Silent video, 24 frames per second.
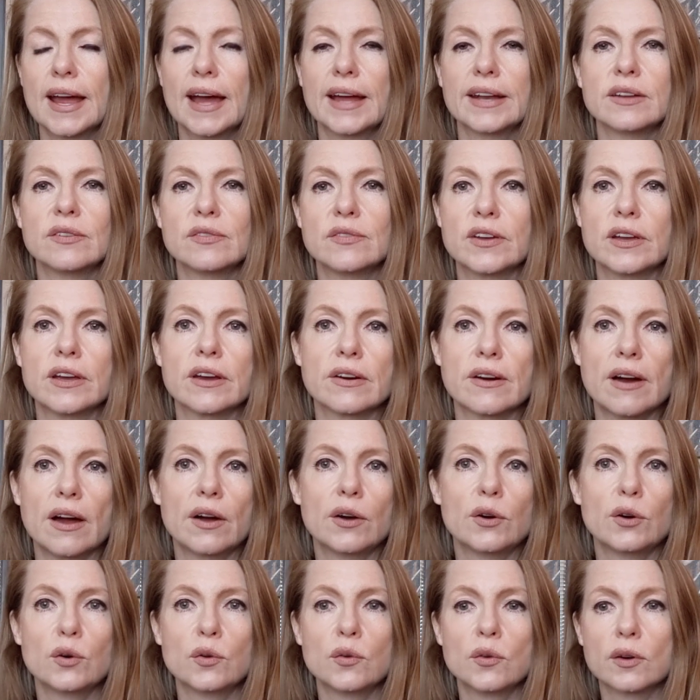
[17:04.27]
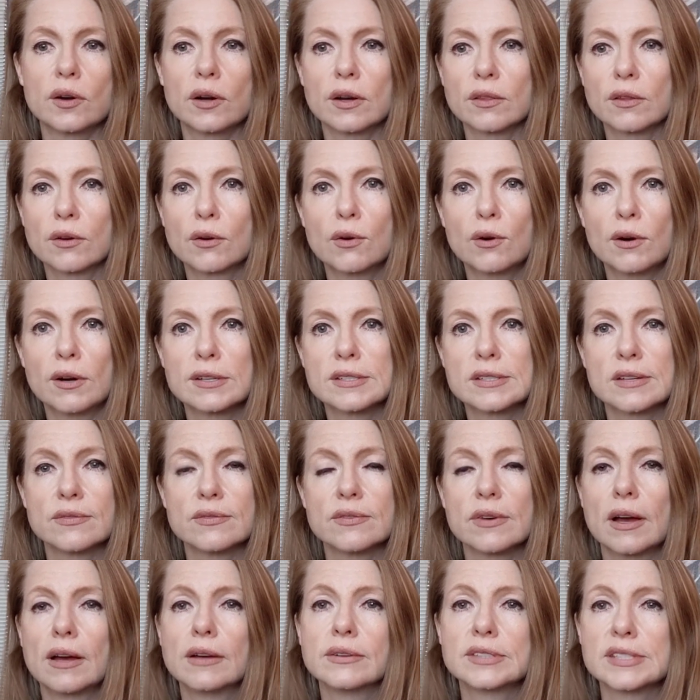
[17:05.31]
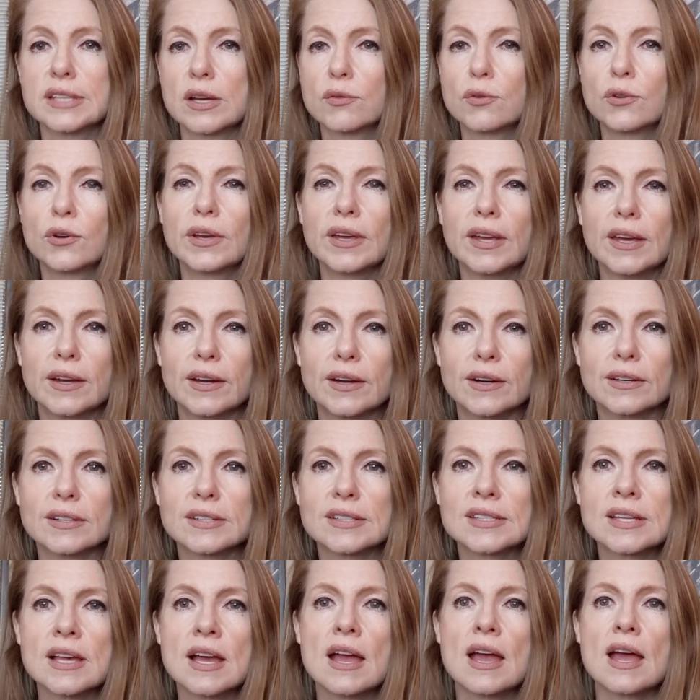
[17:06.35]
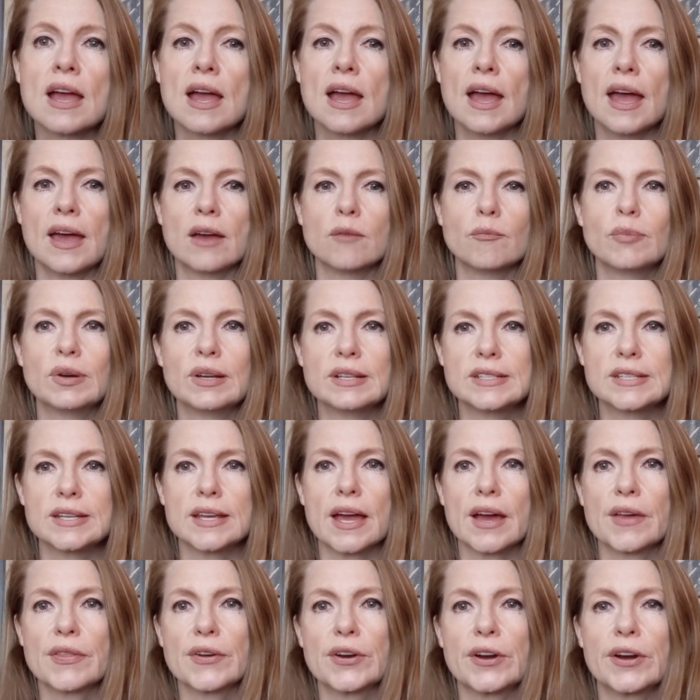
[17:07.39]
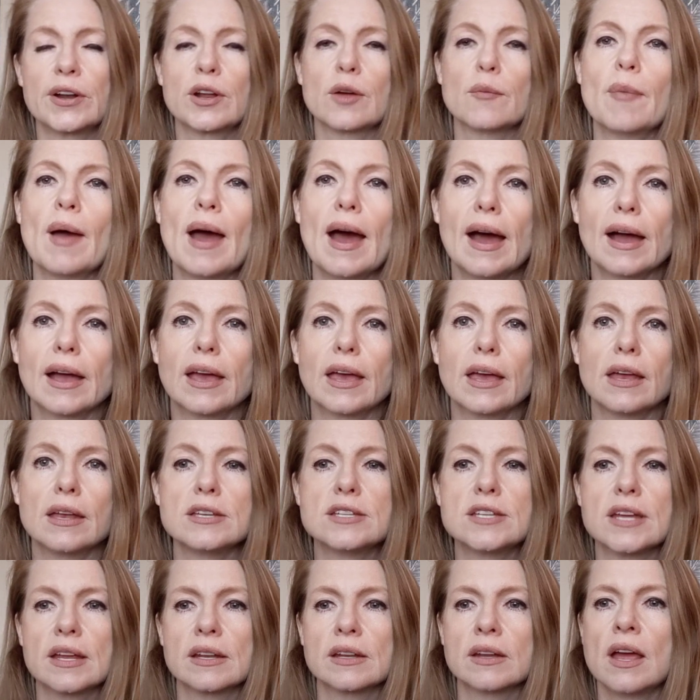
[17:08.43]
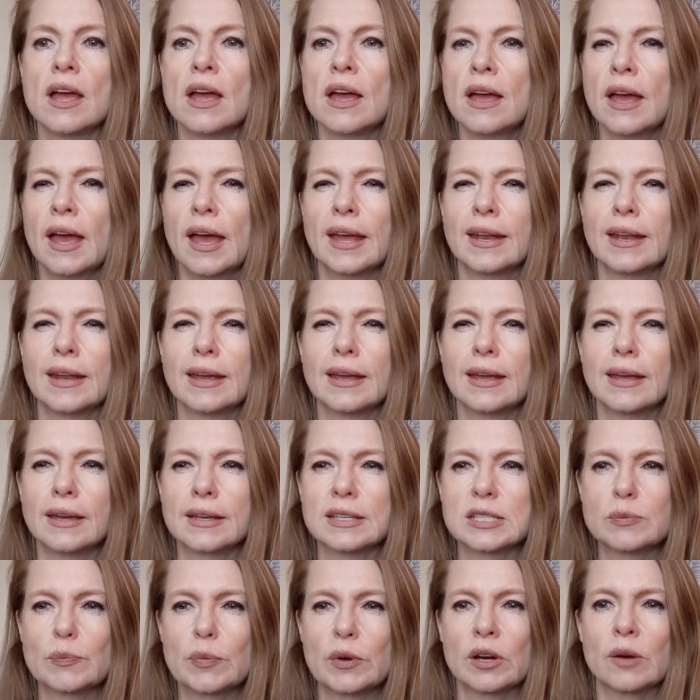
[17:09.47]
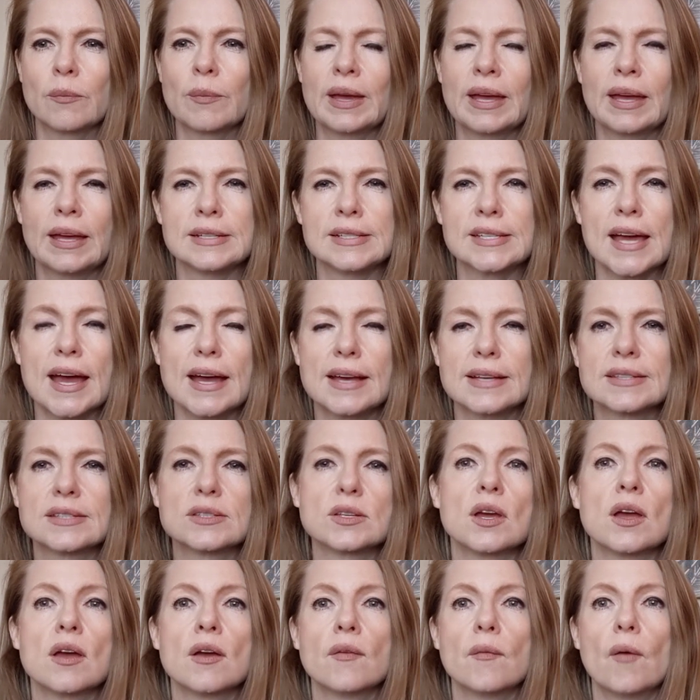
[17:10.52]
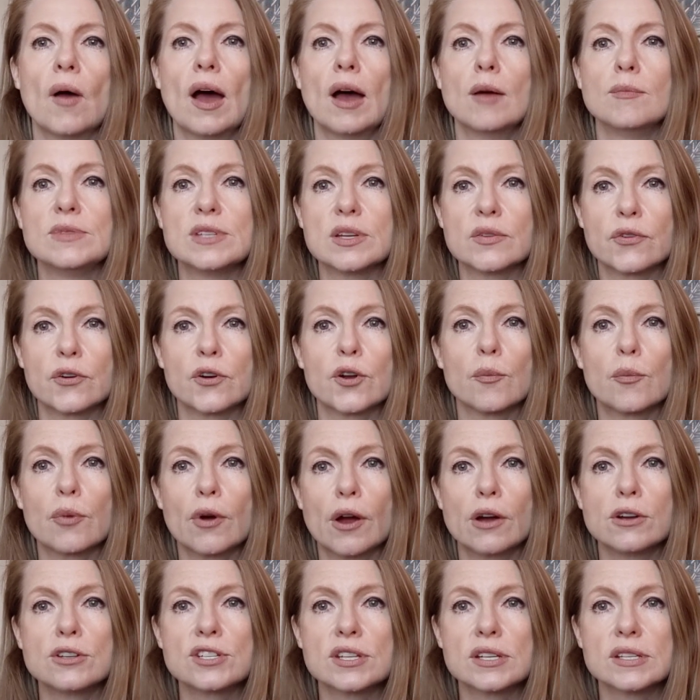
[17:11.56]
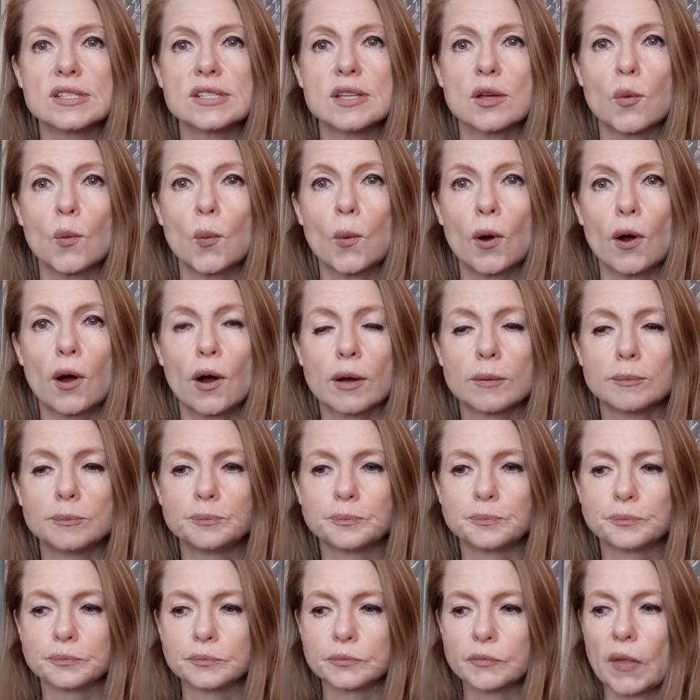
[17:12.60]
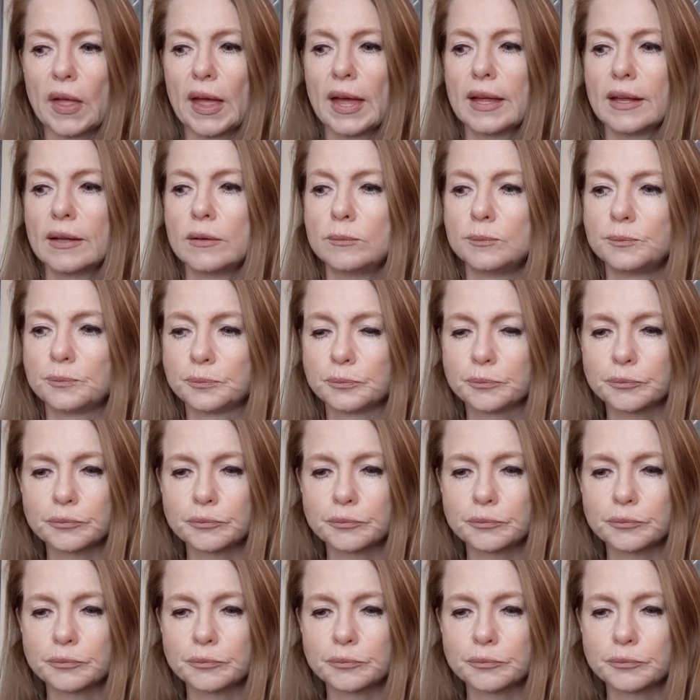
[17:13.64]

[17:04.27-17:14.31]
and had to figure out over the course of several years, and put together in a package and experiment and test different approaches that work, and